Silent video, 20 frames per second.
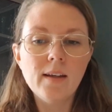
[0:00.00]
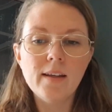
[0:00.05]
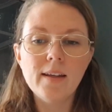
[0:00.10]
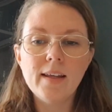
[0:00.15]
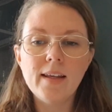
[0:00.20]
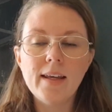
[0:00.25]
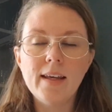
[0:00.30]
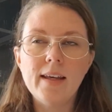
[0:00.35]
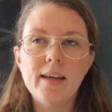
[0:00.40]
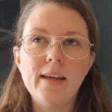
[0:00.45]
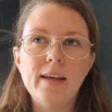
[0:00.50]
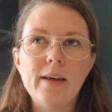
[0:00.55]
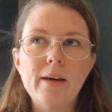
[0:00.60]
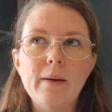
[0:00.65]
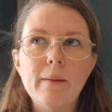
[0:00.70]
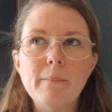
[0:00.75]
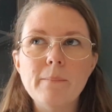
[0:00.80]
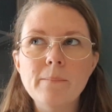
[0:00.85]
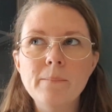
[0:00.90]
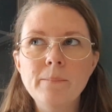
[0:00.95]

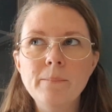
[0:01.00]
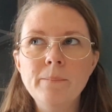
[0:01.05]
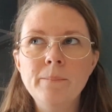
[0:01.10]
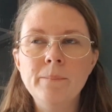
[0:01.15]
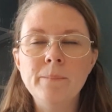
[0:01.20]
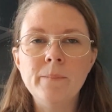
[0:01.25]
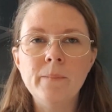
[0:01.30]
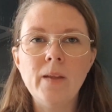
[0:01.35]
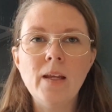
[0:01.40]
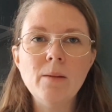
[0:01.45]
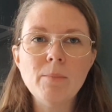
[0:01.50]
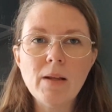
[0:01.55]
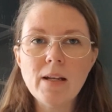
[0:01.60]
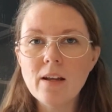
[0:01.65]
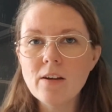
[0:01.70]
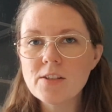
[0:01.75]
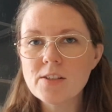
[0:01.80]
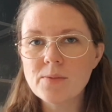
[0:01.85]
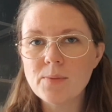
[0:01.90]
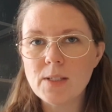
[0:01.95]
In my
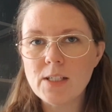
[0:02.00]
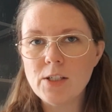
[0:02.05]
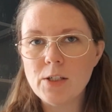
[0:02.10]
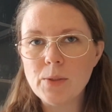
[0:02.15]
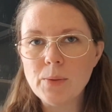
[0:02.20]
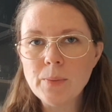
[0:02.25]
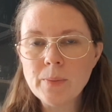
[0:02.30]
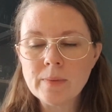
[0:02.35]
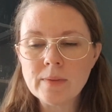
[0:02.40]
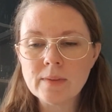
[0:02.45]
last video,